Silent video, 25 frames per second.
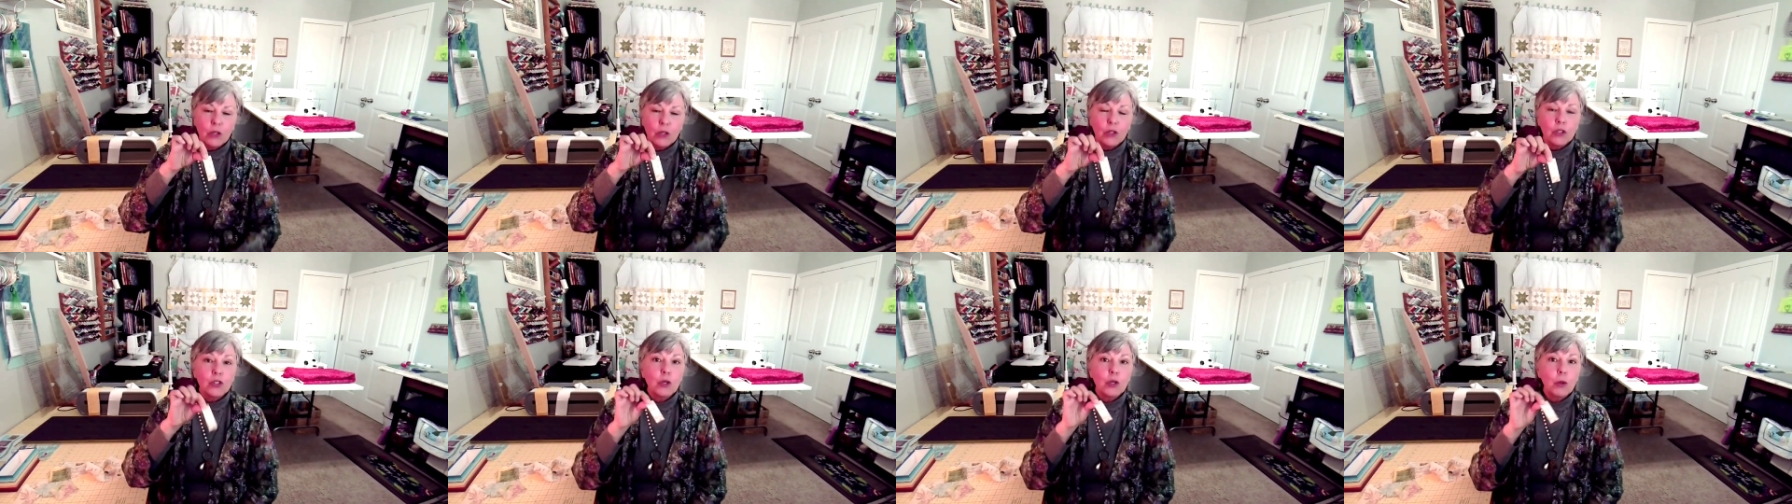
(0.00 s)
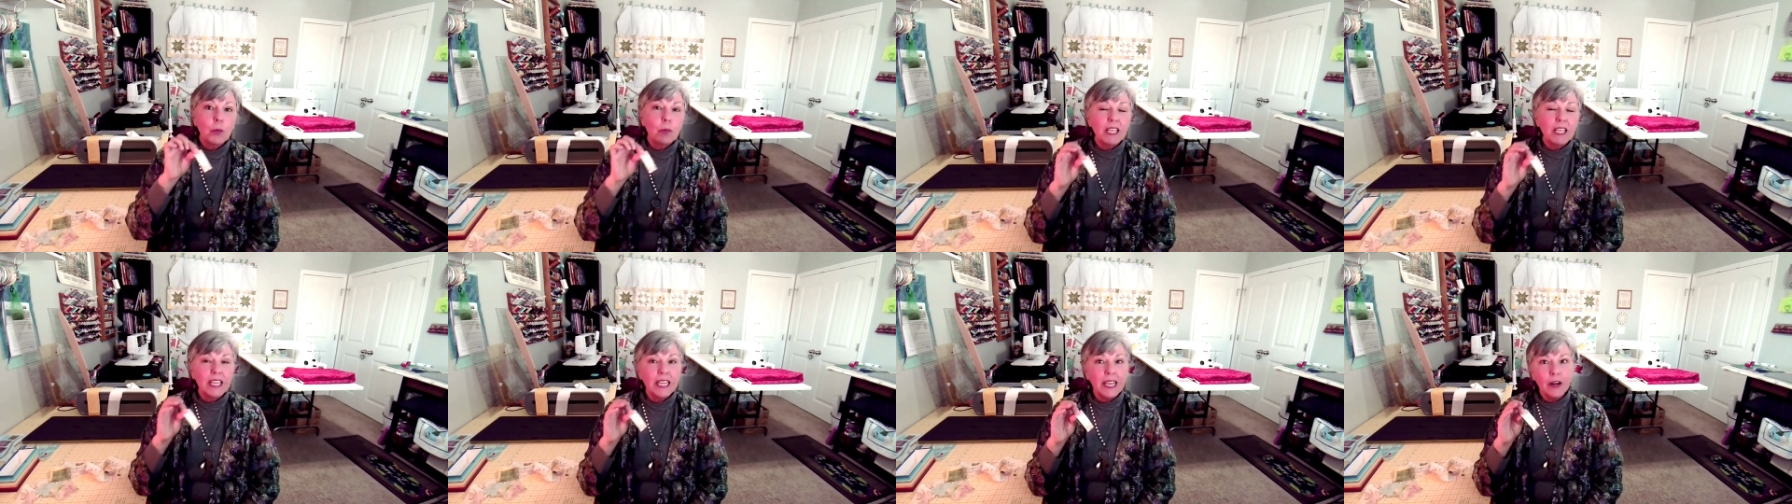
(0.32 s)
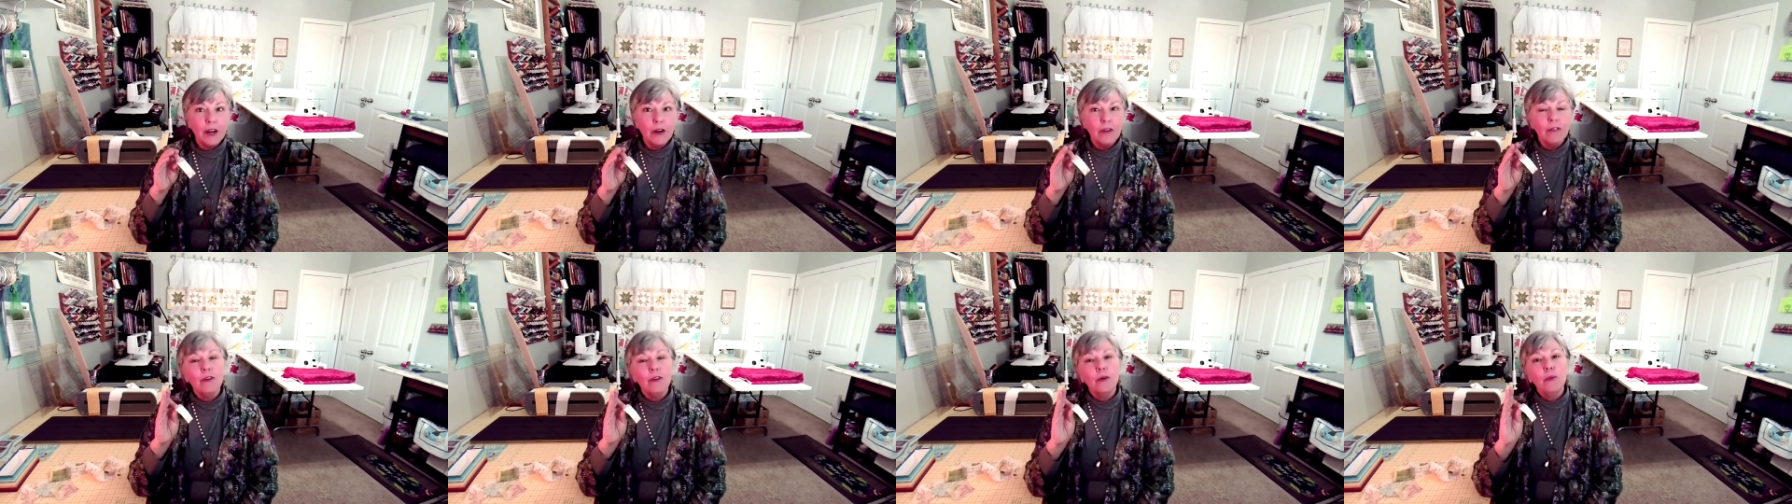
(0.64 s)
So be
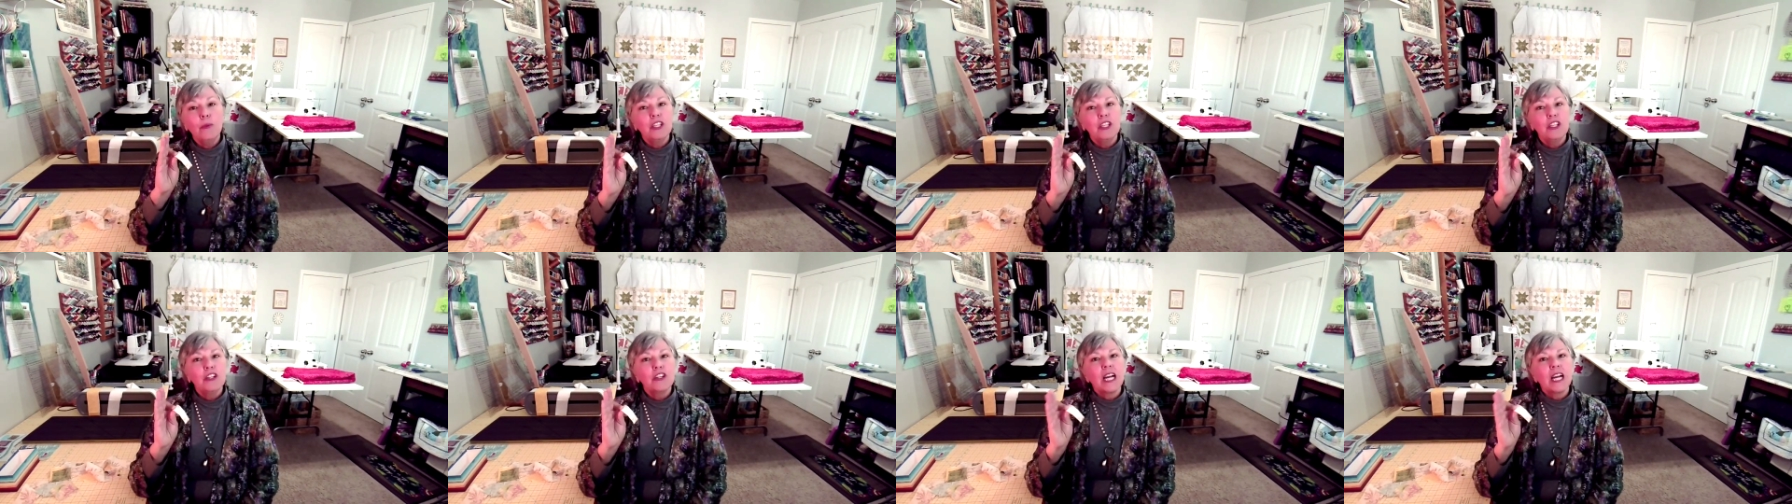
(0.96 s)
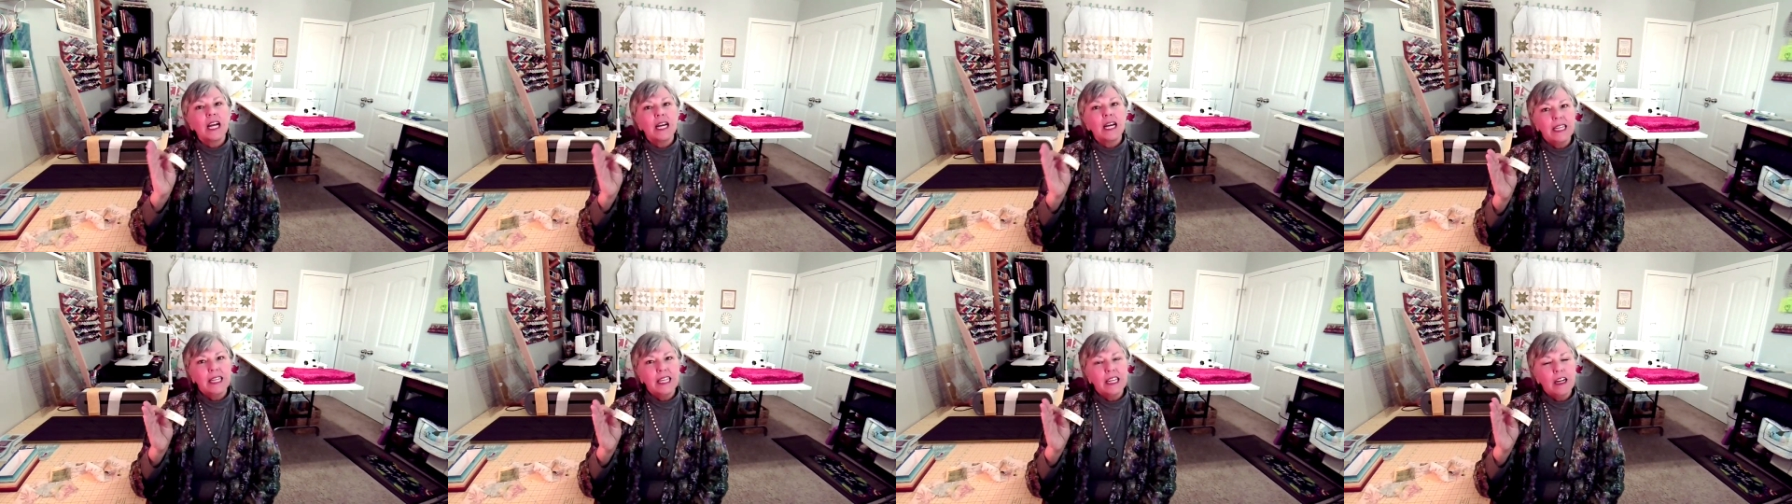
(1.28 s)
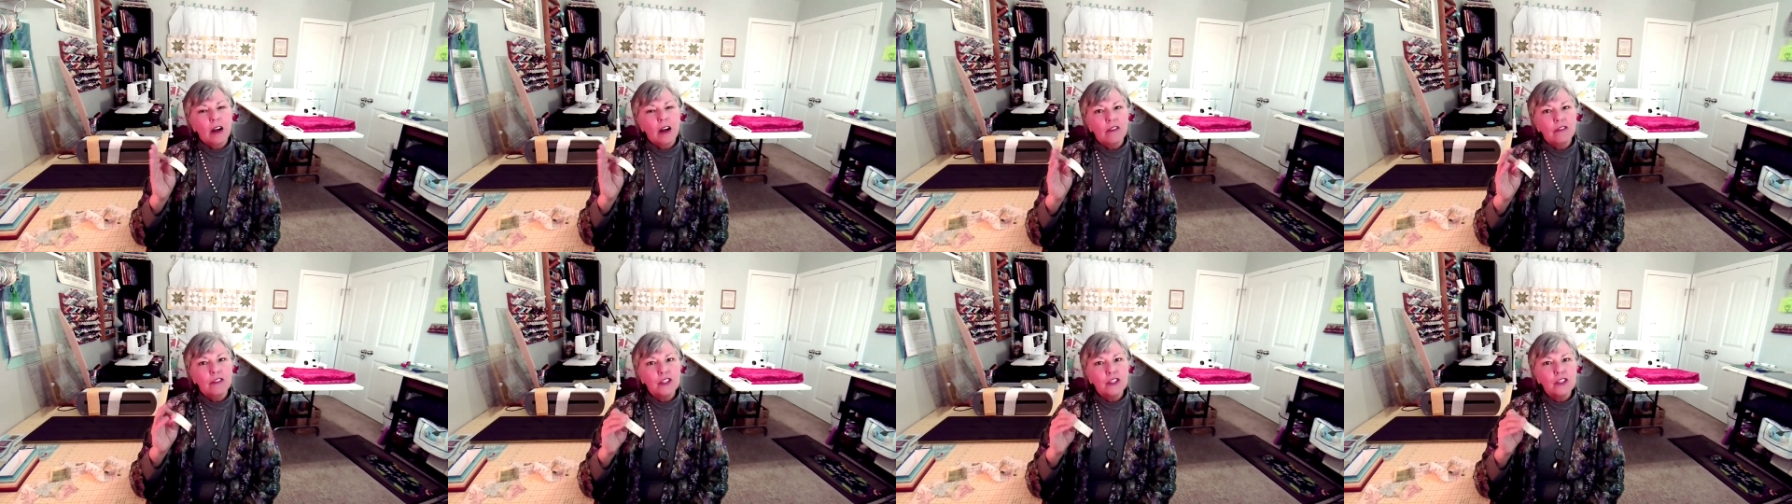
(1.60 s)
careful when you're cutting off